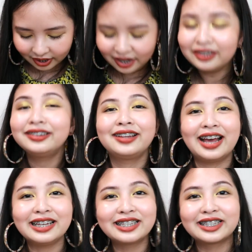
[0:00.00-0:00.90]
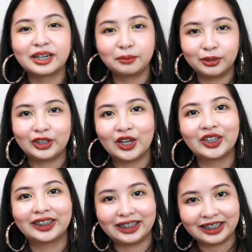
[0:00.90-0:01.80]
And last but
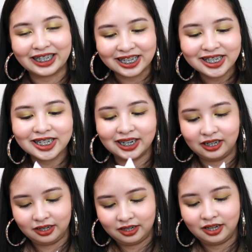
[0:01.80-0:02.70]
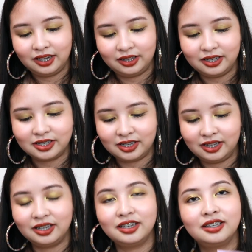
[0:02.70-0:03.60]
not least, this
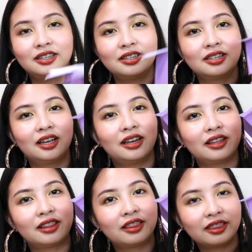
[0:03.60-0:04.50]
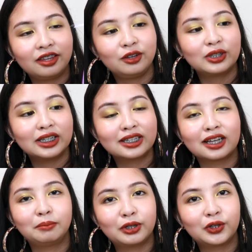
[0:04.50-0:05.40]
is yung
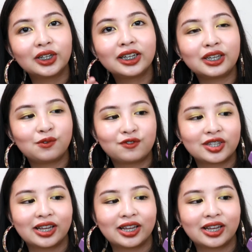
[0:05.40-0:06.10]
sinasabi ko na gift